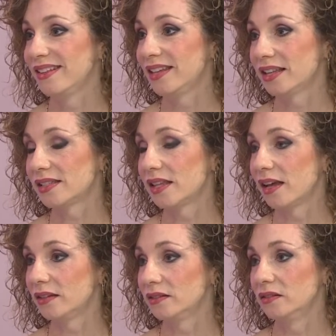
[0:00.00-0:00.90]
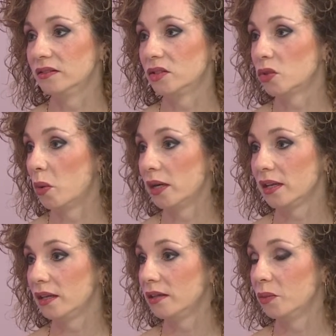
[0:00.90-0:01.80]
gets that
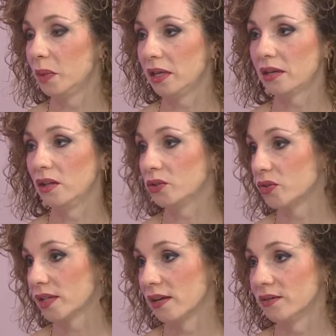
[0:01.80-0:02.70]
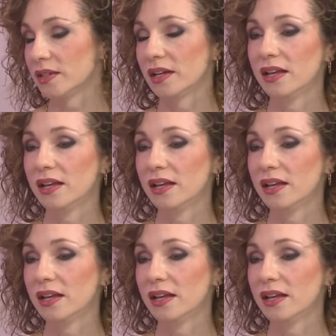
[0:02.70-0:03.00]
20-week ultrasound.